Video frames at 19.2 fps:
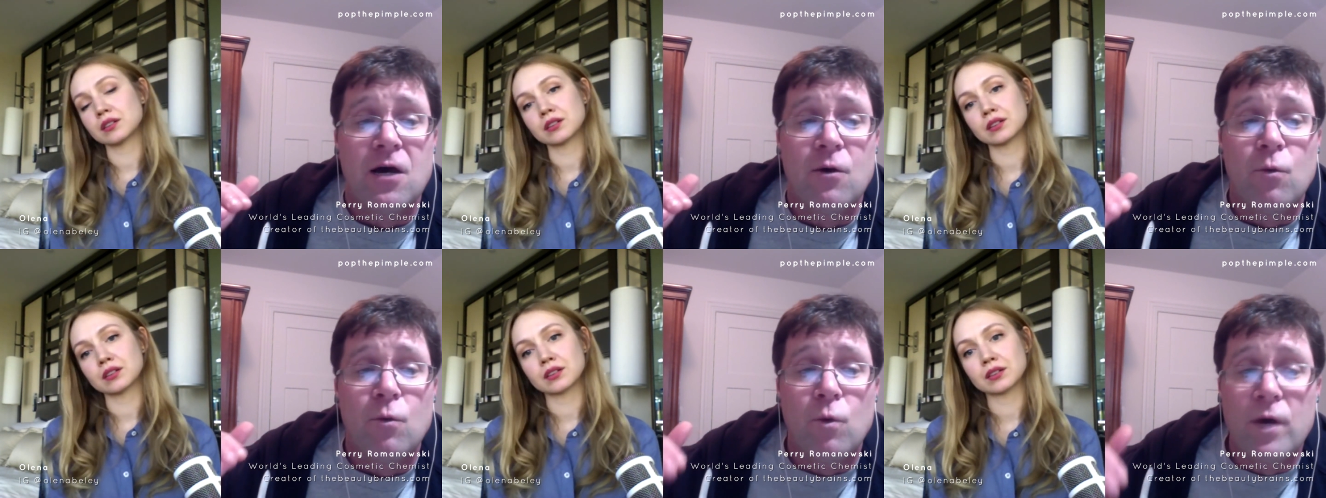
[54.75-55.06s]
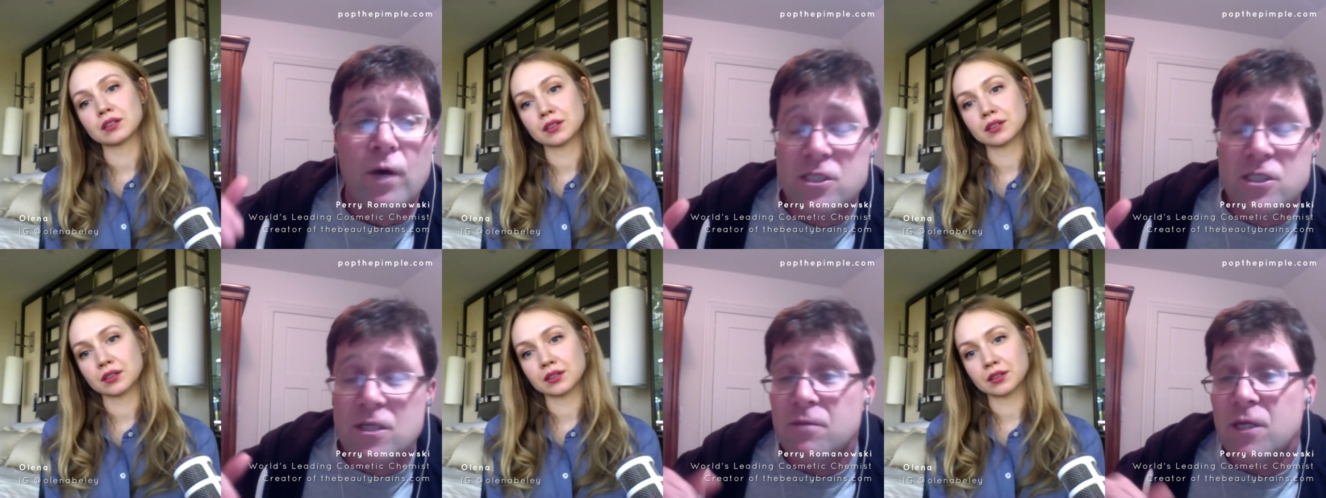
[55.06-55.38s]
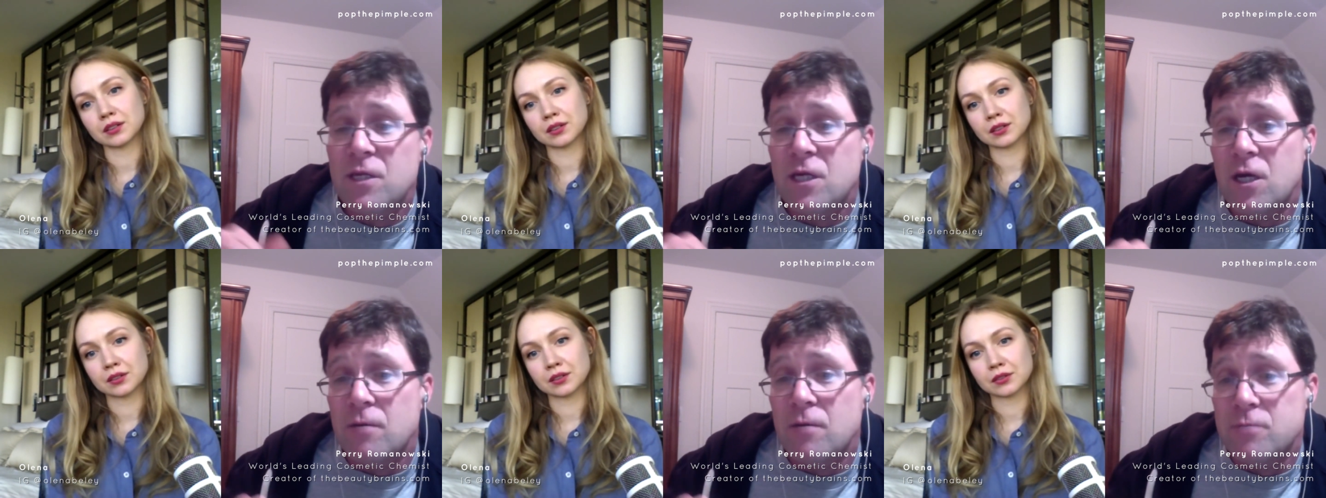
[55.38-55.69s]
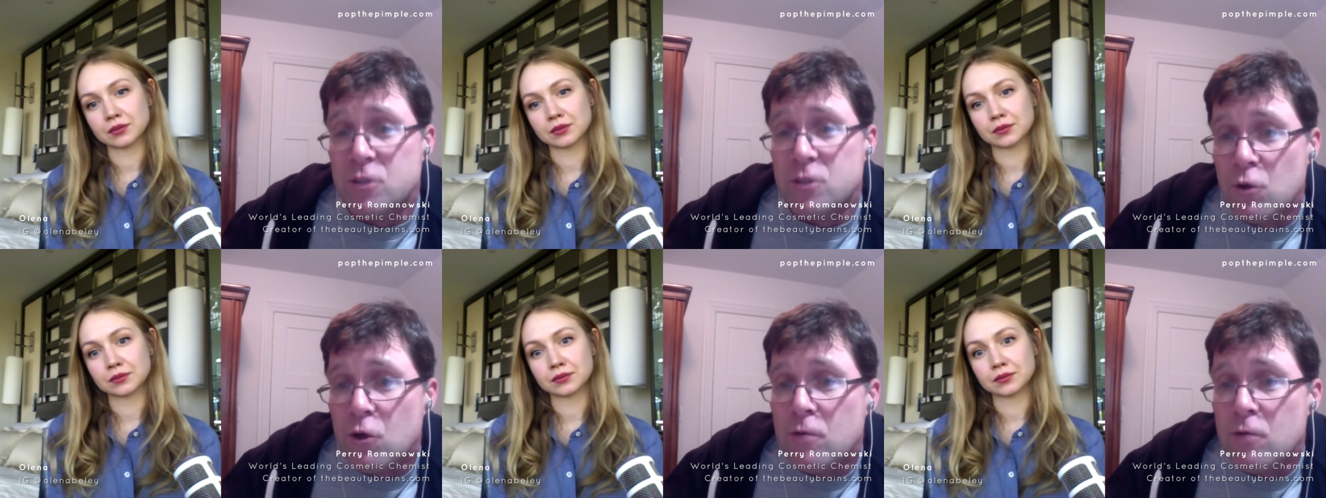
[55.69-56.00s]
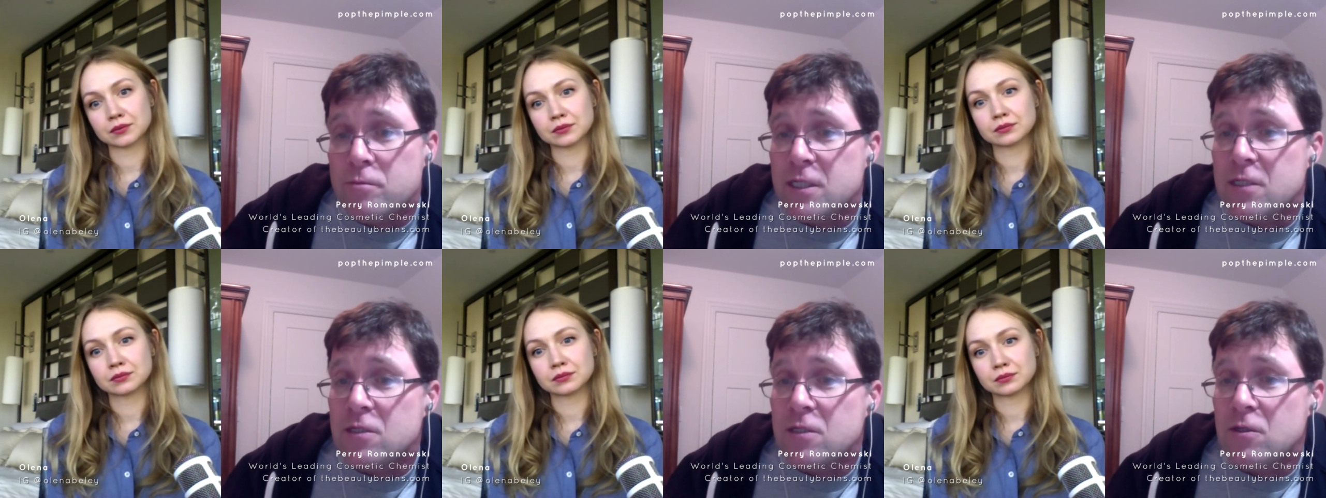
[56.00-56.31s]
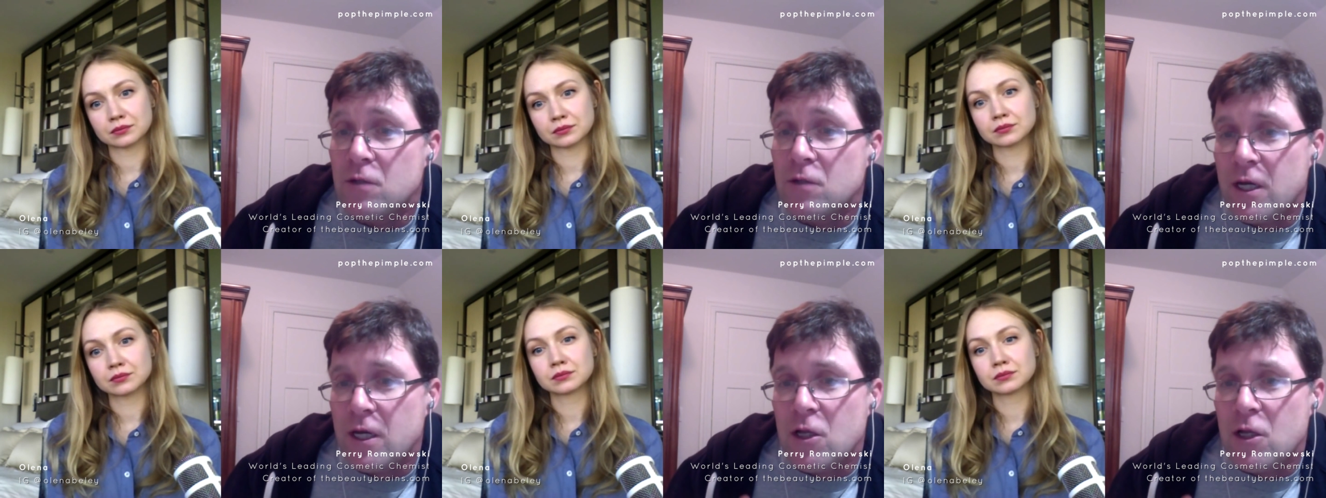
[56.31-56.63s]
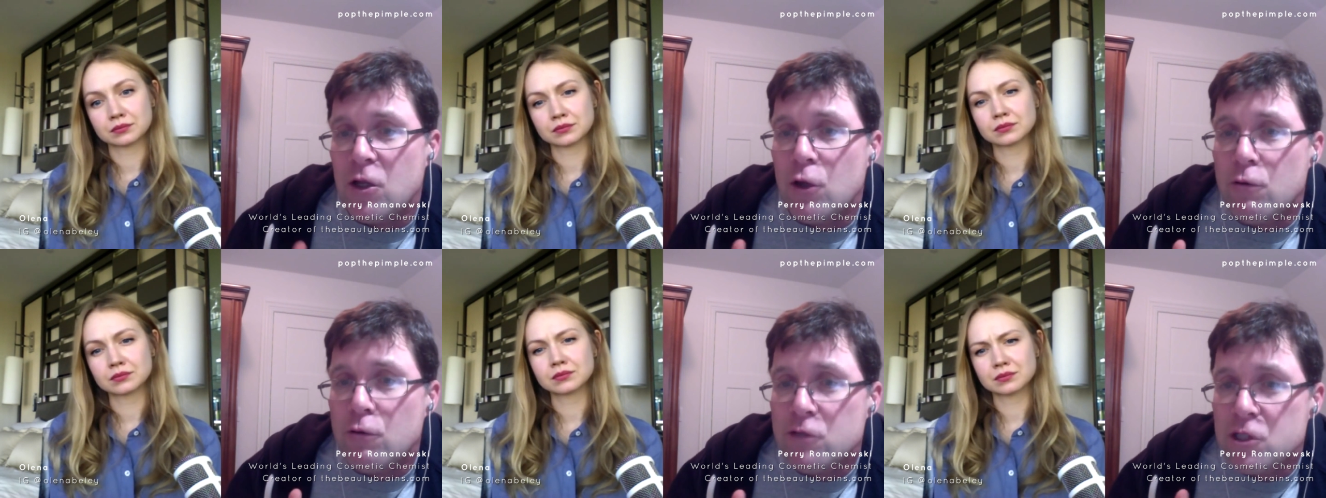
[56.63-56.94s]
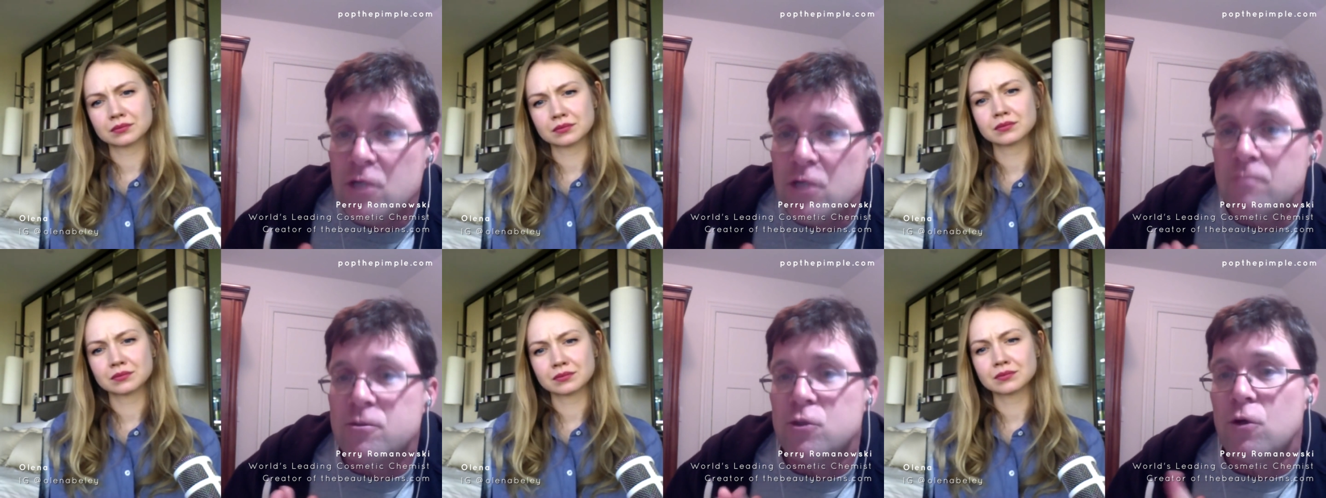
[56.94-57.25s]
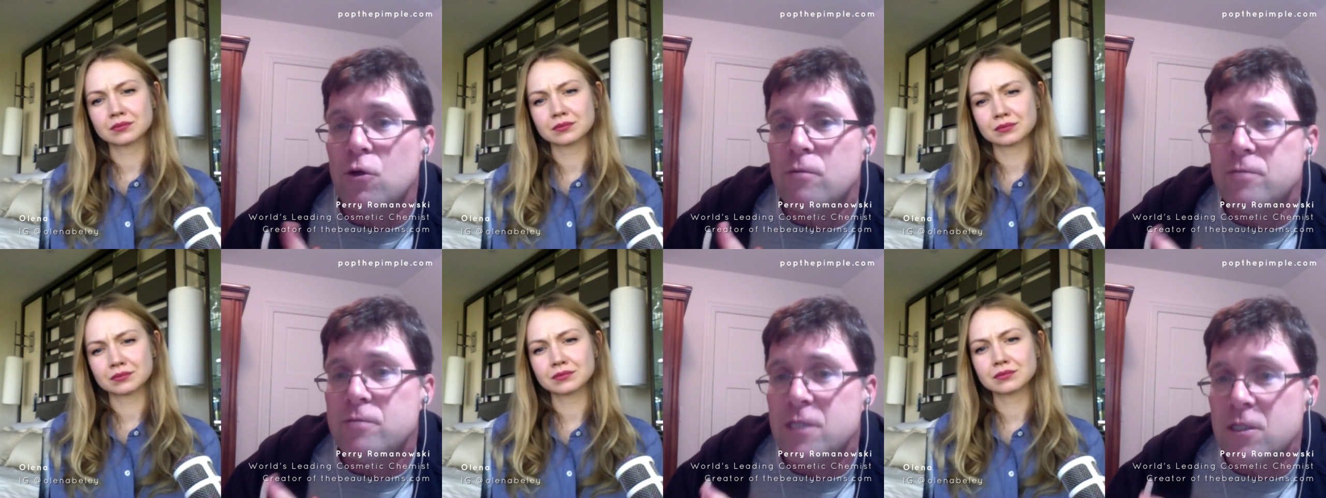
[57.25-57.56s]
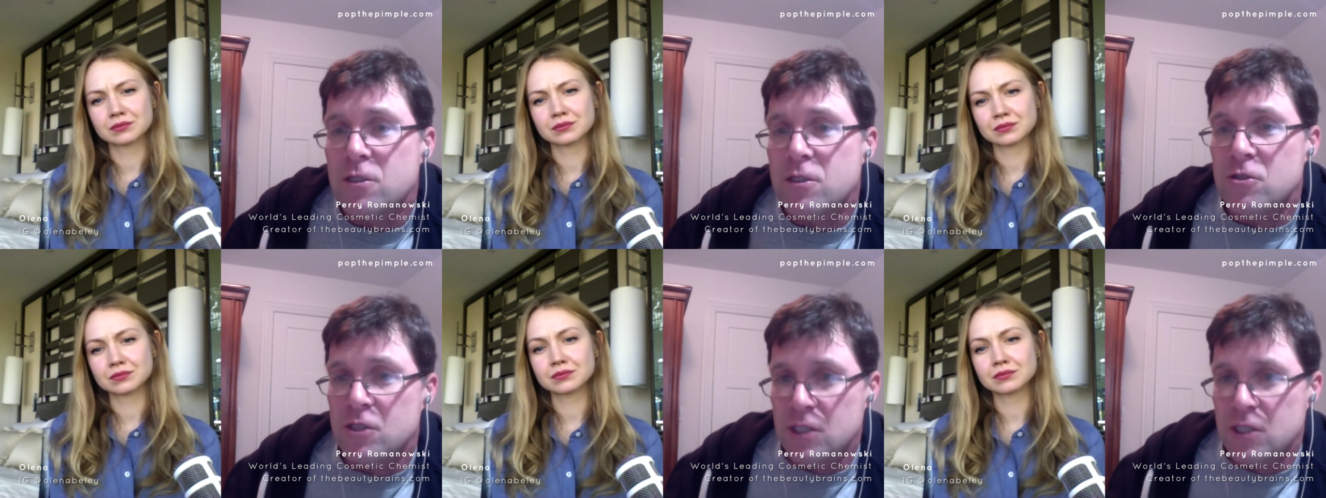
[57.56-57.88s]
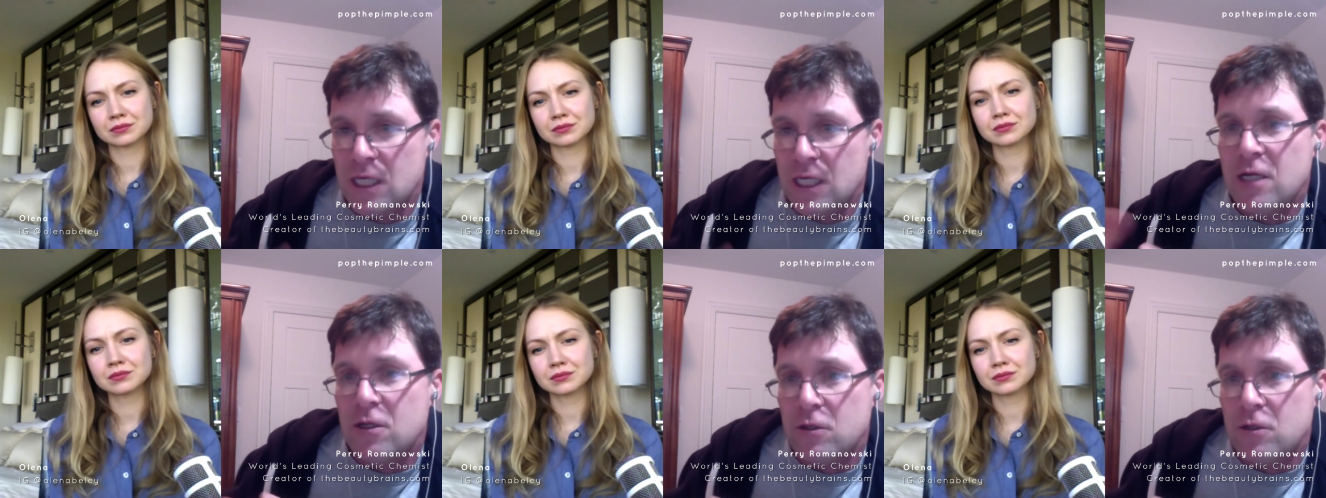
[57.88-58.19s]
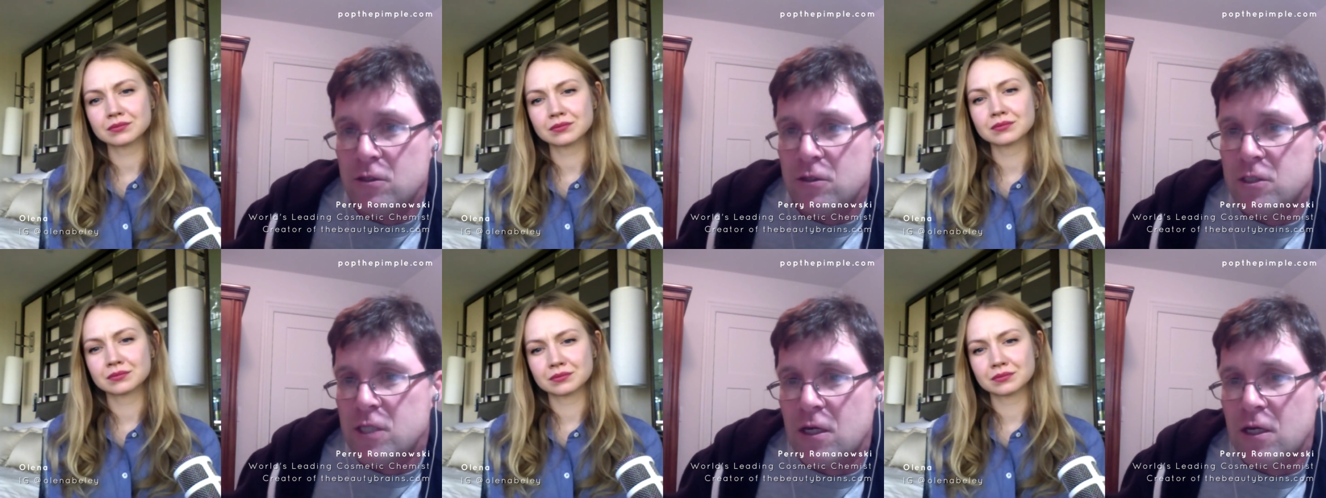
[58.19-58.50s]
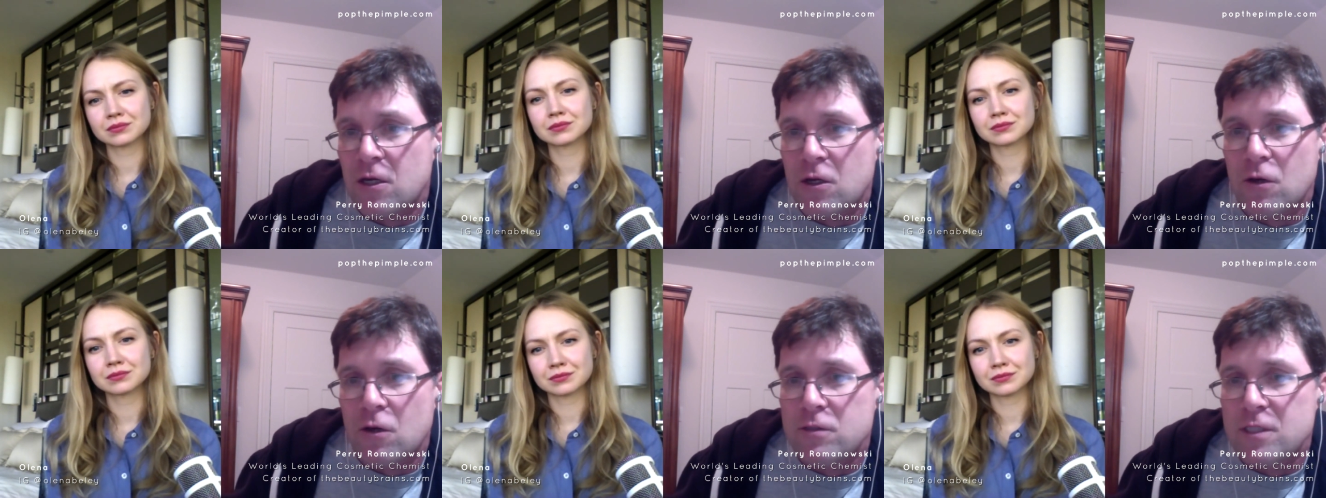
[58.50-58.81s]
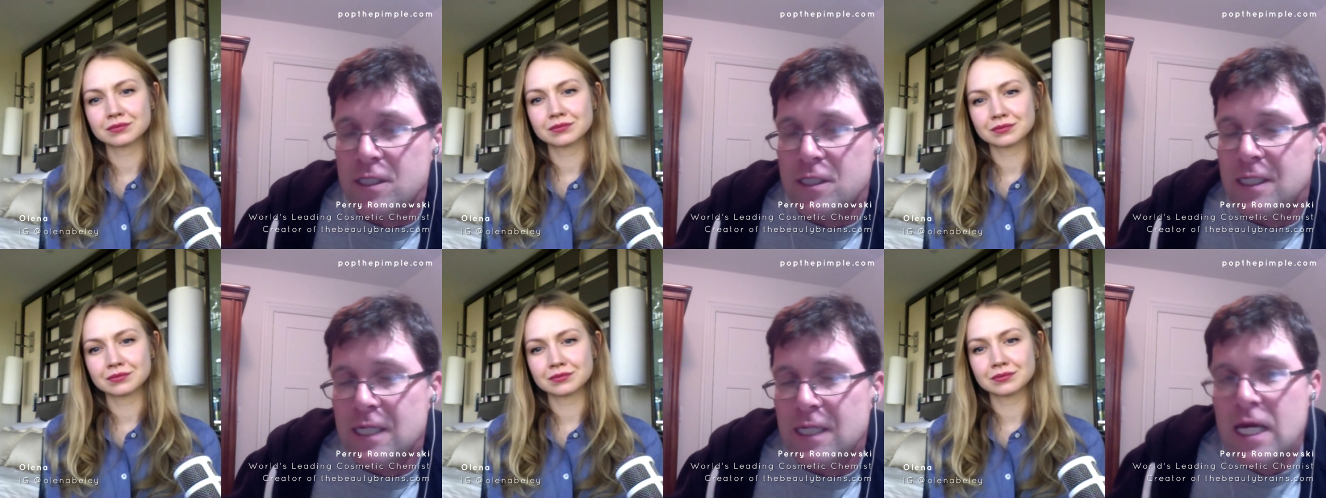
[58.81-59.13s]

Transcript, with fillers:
Speaker 1: when something absorbs in, like a lotion absorbs into your skin, it looks like it goes in.